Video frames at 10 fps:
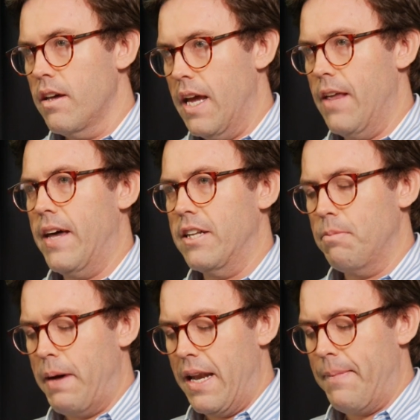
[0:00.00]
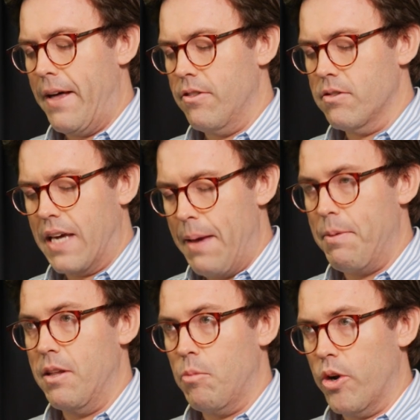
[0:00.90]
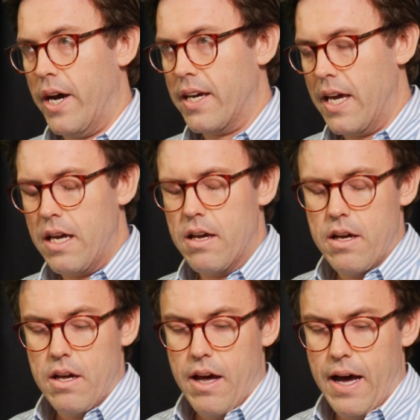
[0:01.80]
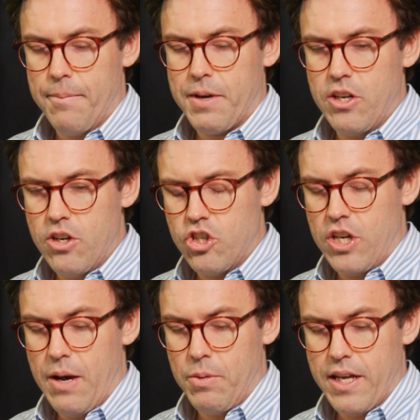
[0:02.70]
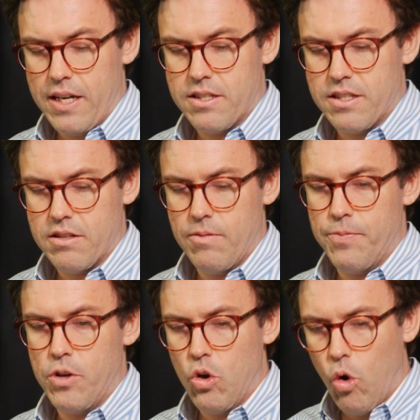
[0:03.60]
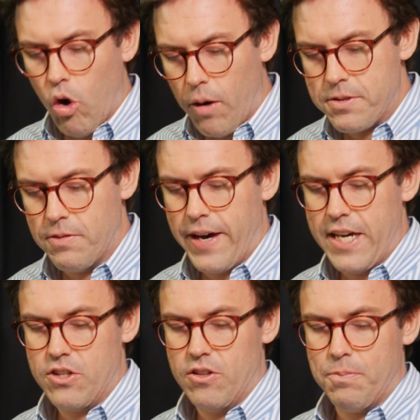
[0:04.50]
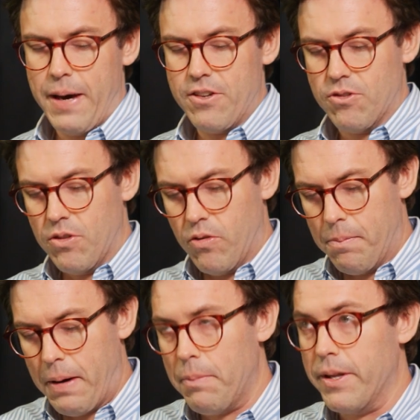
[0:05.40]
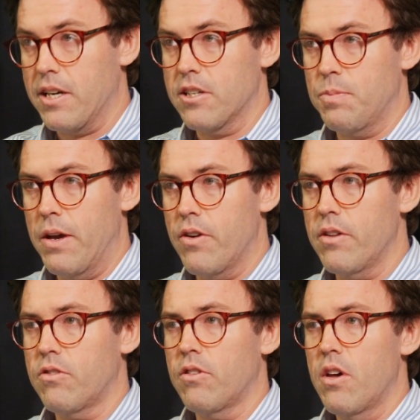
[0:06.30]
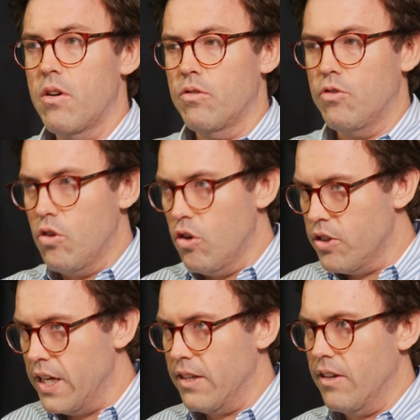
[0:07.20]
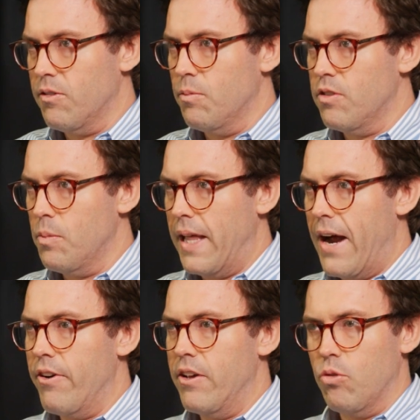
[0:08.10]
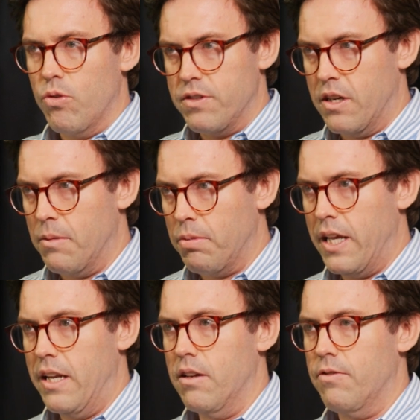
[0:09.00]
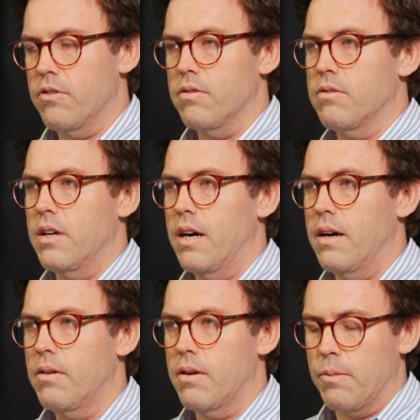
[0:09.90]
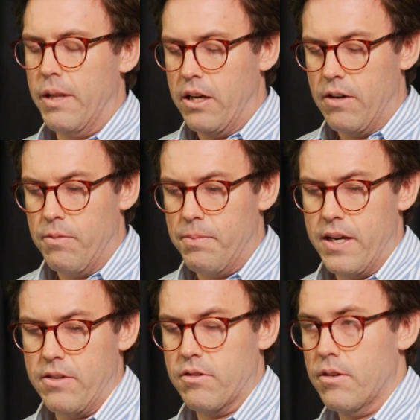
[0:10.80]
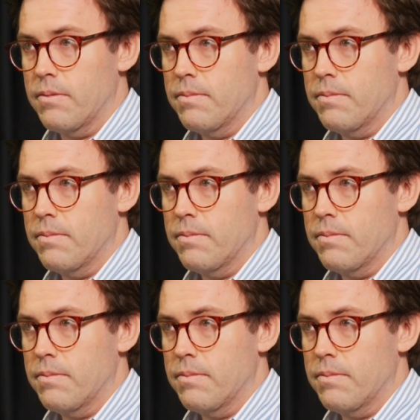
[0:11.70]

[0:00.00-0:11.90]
in that debate about keeping the monarchy. Can you share with us your observations based on the Republic experience? Do you think there's some similarities, or is it a completely different beast?